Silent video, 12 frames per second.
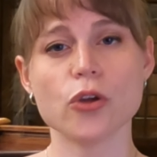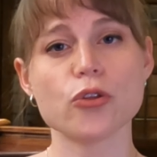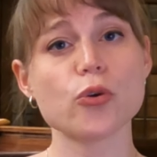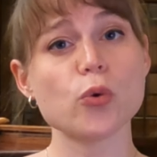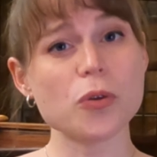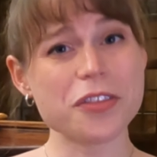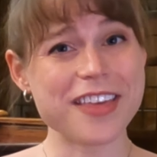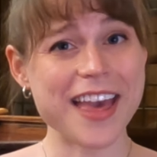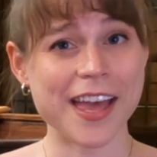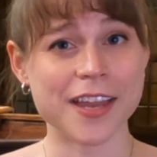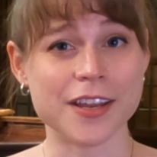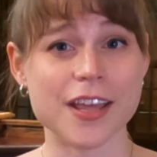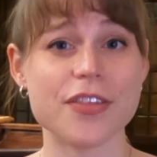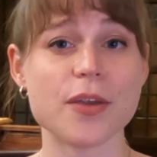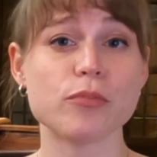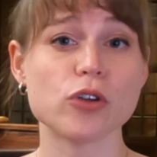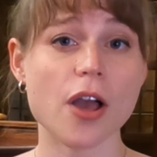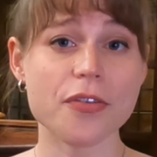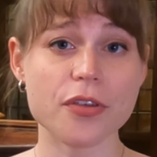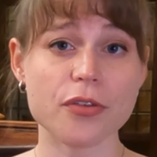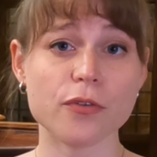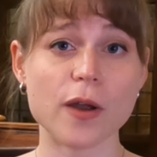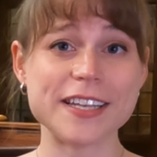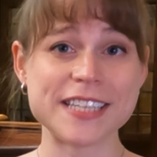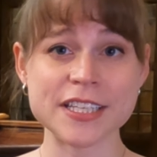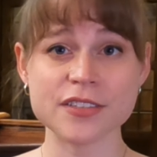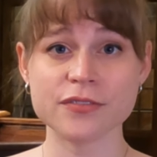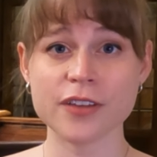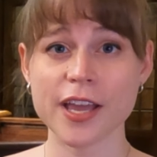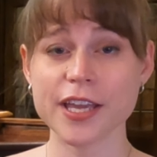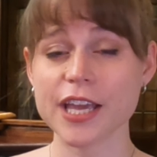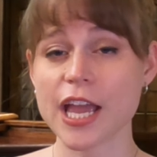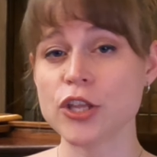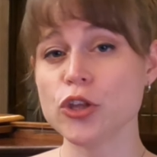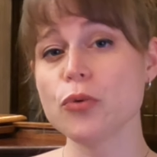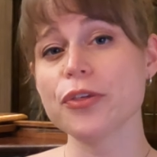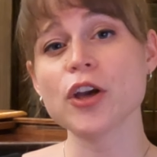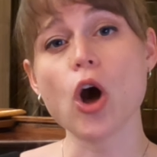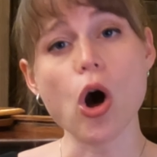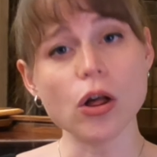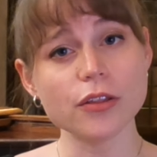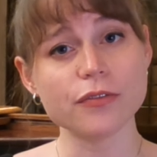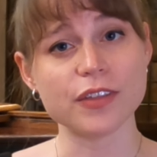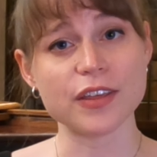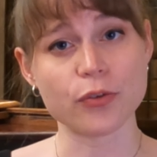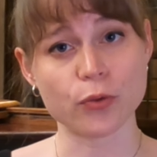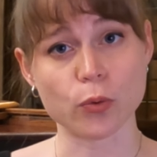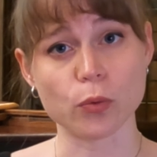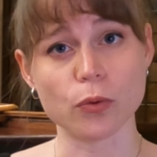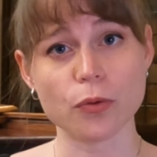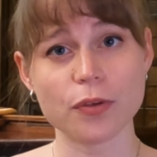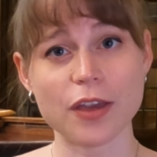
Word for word: Tool 10 is a process for identifying and using all of these tools,